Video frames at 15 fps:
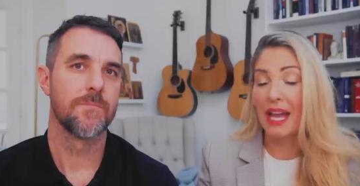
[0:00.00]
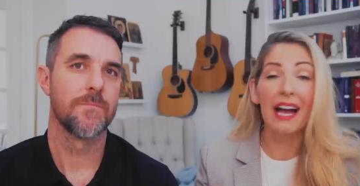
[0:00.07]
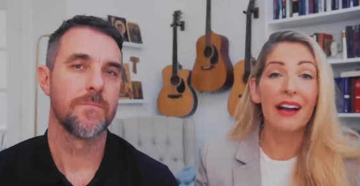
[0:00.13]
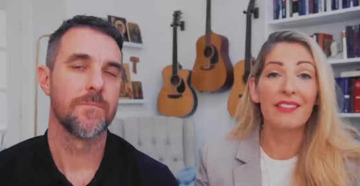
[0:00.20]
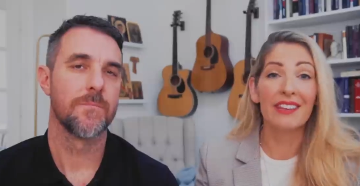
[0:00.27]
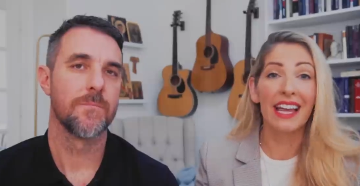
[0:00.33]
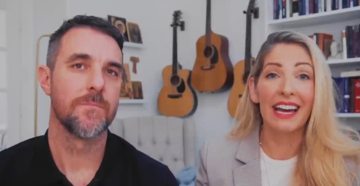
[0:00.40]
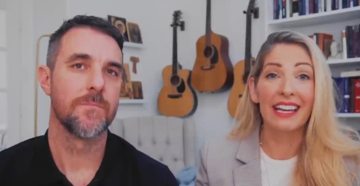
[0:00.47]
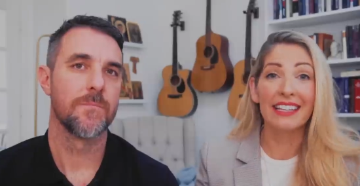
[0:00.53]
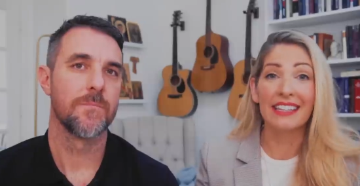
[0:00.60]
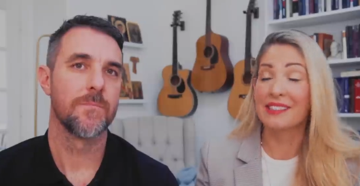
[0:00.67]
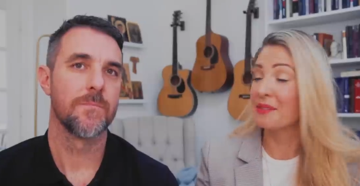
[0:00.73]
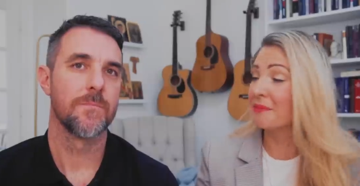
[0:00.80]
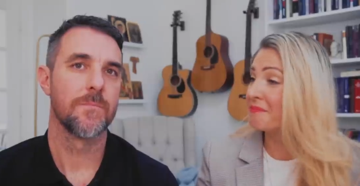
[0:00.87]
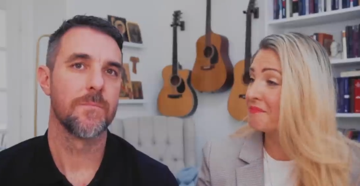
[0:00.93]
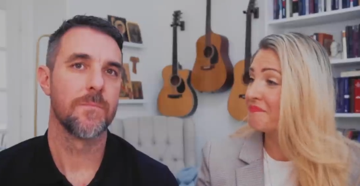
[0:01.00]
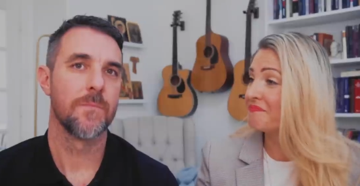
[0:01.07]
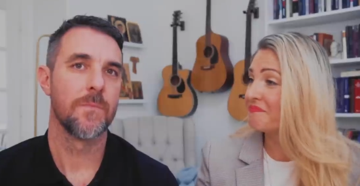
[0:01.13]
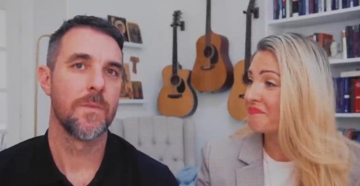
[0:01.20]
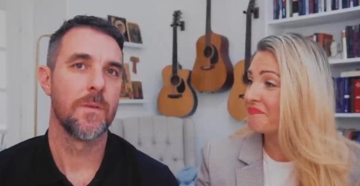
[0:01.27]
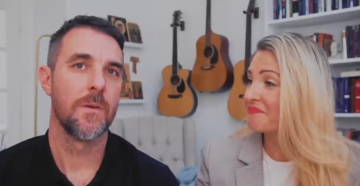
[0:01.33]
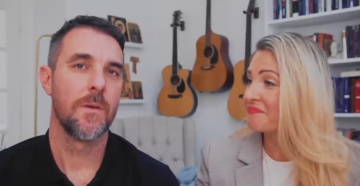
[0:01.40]
Speaker 1: have a catechism.
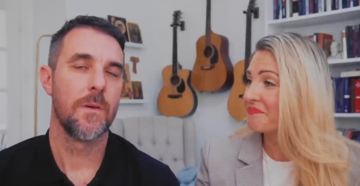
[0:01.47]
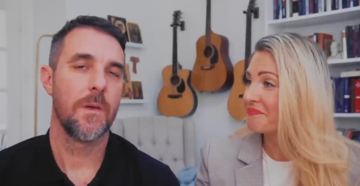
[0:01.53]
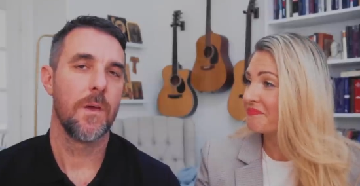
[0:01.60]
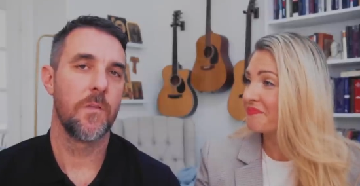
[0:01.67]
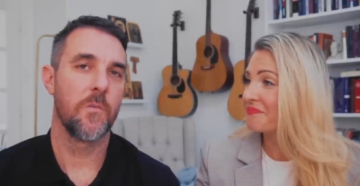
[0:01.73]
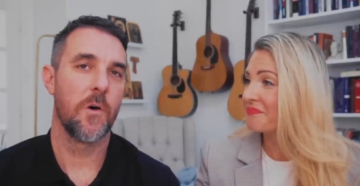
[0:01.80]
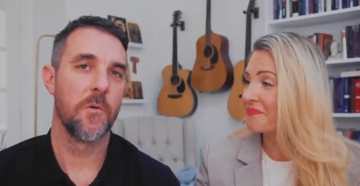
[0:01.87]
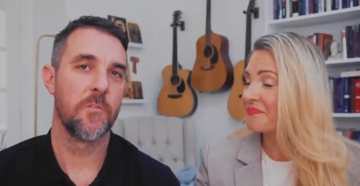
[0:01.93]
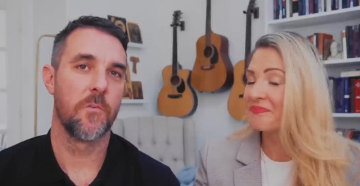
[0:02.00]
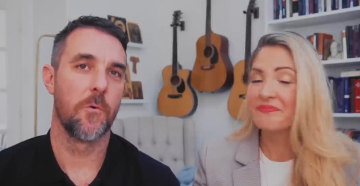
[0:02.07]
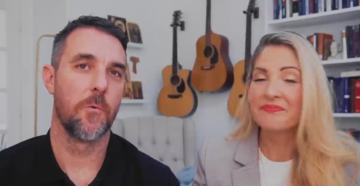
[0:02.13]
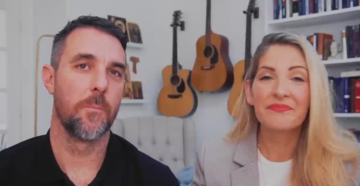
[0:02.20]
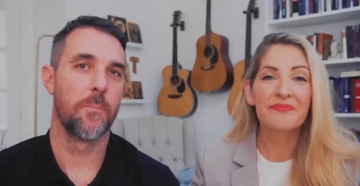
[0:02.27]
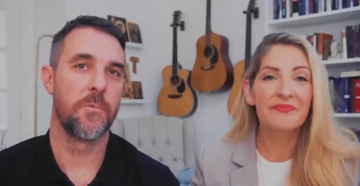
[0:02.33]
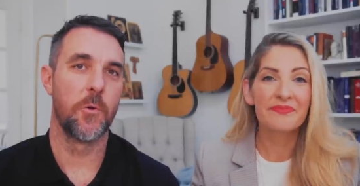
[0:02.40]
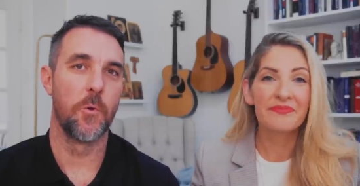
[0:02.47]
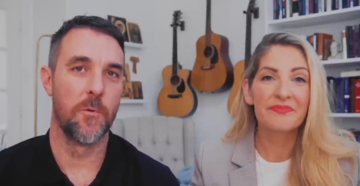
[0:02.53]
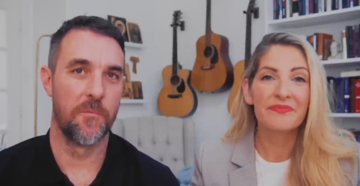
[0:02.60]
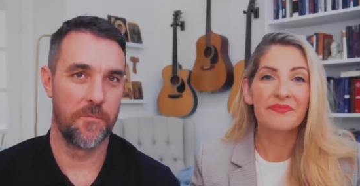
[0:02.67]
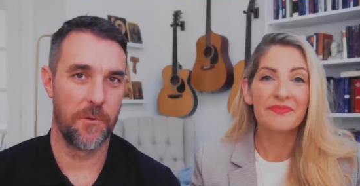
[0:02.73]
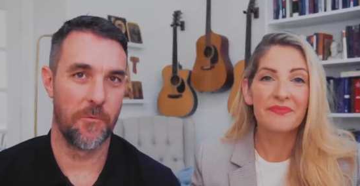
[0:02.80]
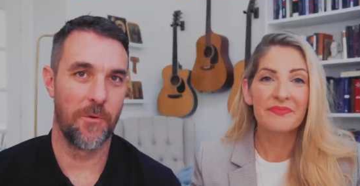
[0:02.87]
Speaker 2: It's also
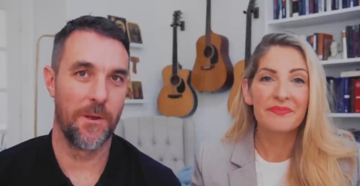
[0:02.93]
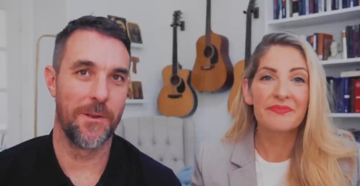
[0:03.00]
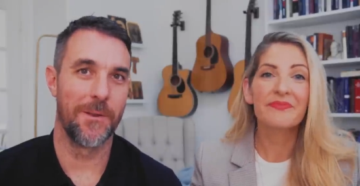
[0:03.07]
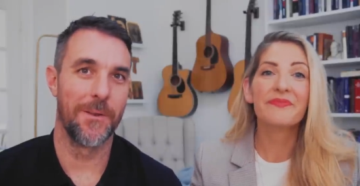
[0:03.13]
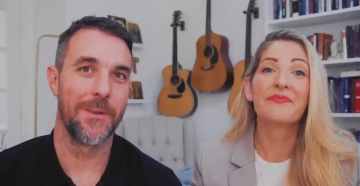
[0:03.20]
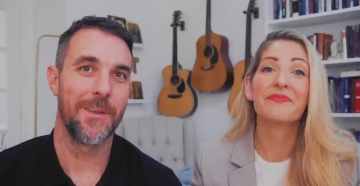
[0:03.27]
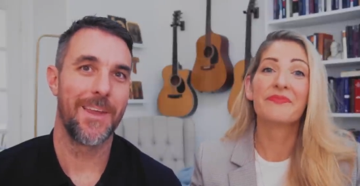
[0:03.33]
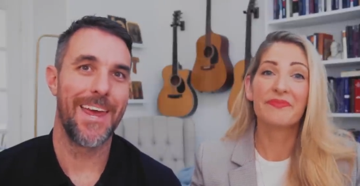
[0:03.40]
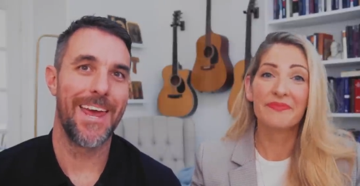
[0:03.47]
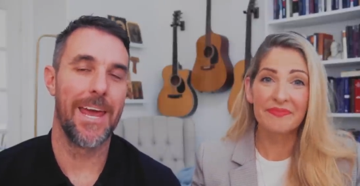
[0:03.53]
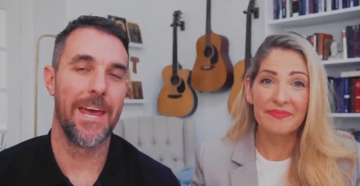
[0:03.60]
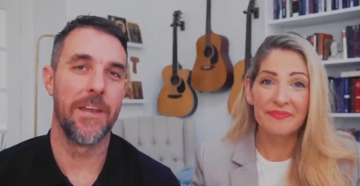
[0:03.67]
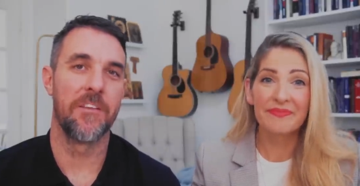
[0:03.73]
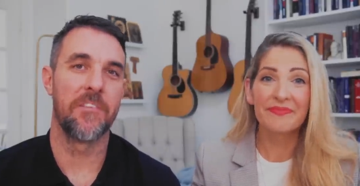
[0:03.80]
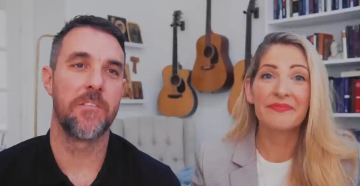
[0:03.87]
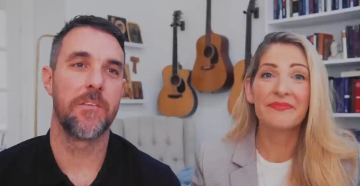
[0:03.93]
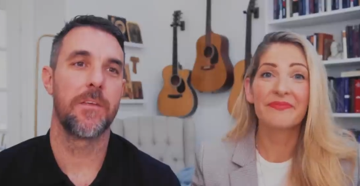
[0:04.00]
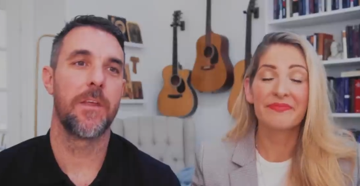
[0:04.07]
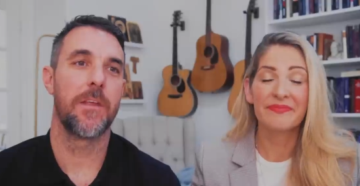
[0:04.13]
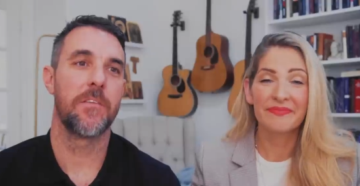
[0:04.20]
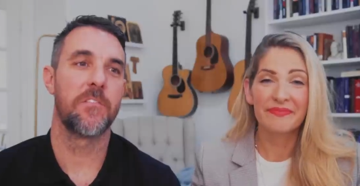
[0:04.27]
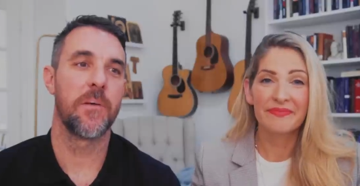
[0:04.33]
beautifully written. And
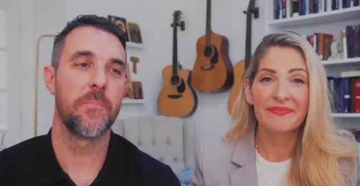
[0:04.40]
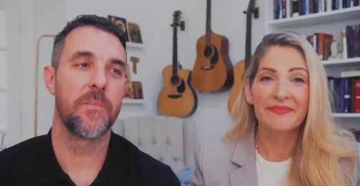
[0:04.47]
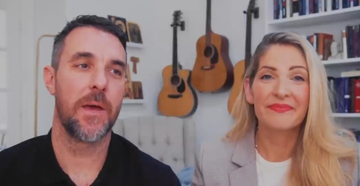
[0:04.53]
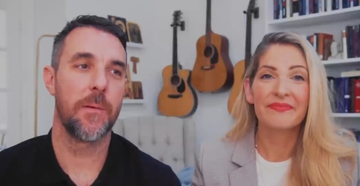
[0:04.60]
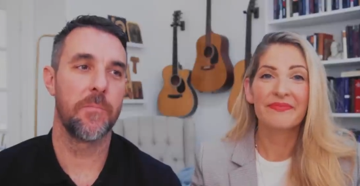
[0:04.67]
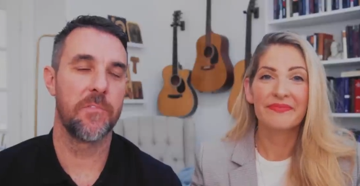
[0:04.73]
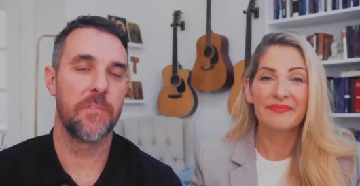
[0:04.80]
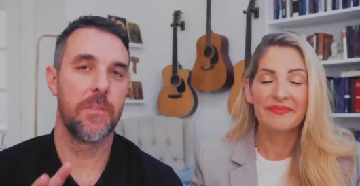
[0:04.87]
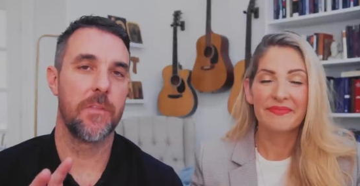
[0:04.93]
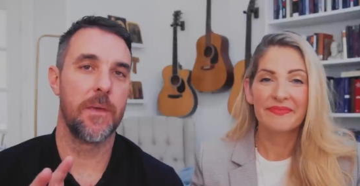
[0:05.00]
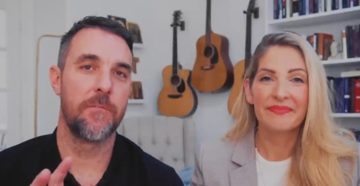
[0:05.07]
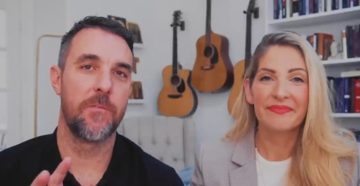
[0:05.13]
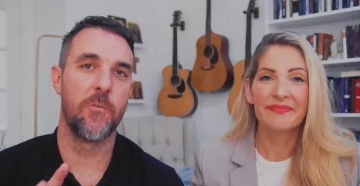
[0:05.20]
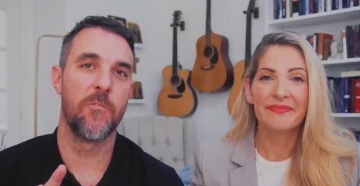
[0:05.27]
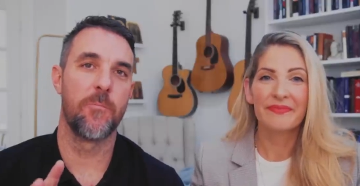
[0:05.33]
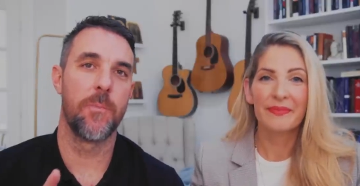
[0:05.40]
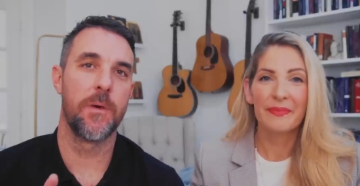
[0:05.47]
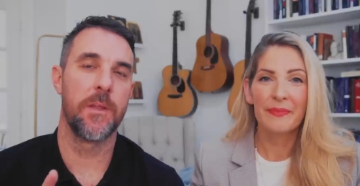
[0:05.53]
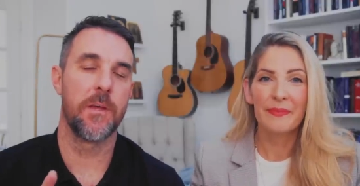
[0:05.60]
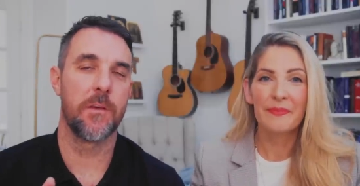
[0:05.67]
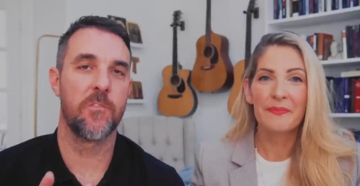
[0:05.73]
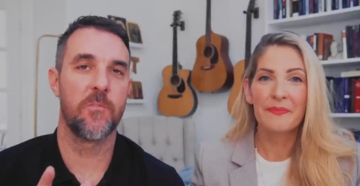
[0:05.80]
sometimes if you've
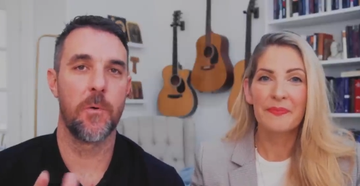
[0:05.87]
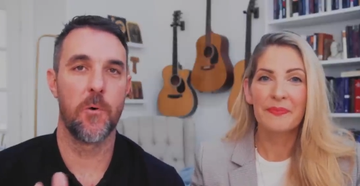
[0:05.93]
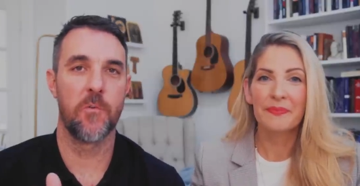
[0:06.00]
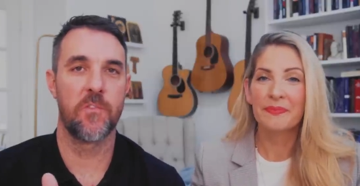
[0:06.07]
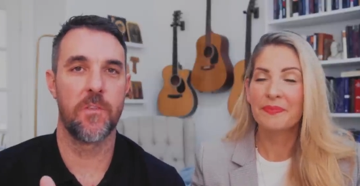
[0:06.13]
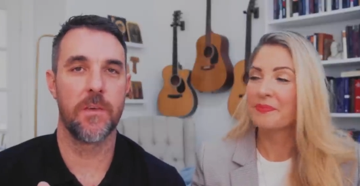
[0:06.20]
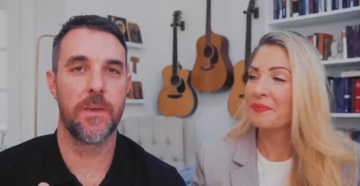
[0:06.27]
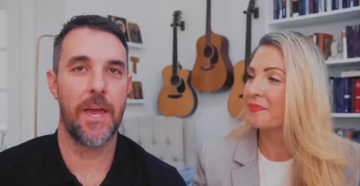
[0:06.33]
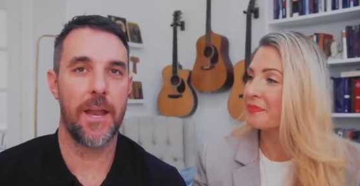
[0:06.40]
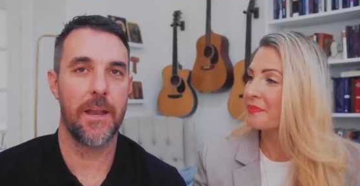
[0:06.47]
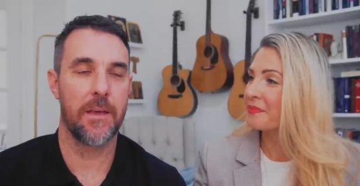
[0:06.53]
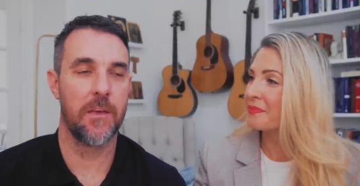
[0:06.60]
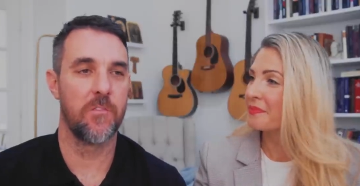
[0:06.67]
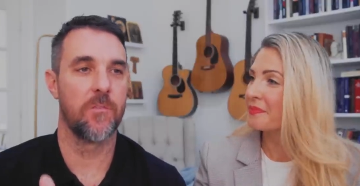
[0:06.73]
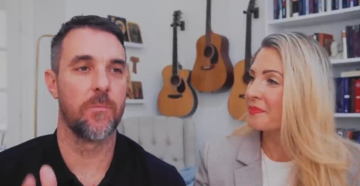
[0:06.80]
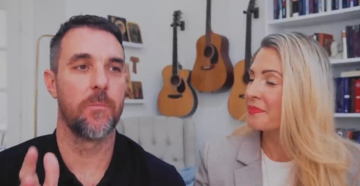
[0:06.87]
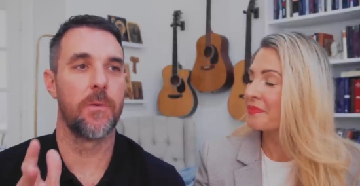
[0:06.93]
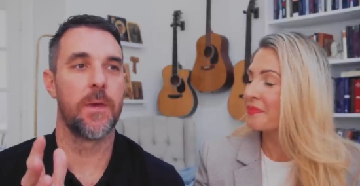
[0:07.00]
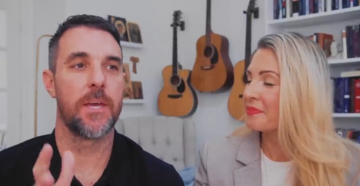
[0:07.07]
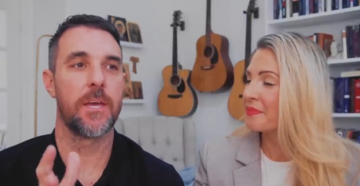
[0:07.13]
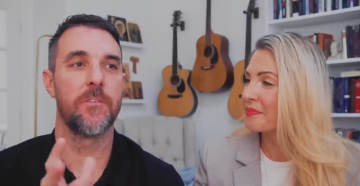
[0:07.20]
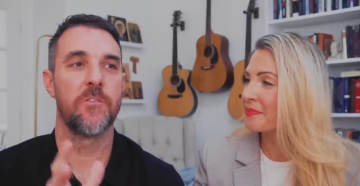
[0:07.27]
been exposed to the catechism,
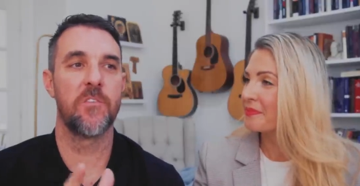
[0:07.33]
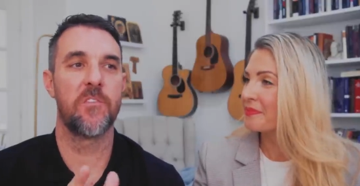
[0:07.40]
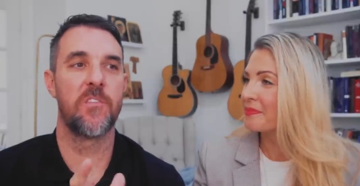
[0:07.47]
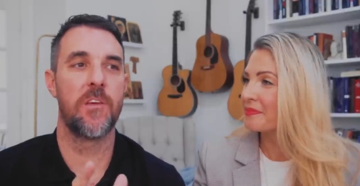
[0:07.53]
it can just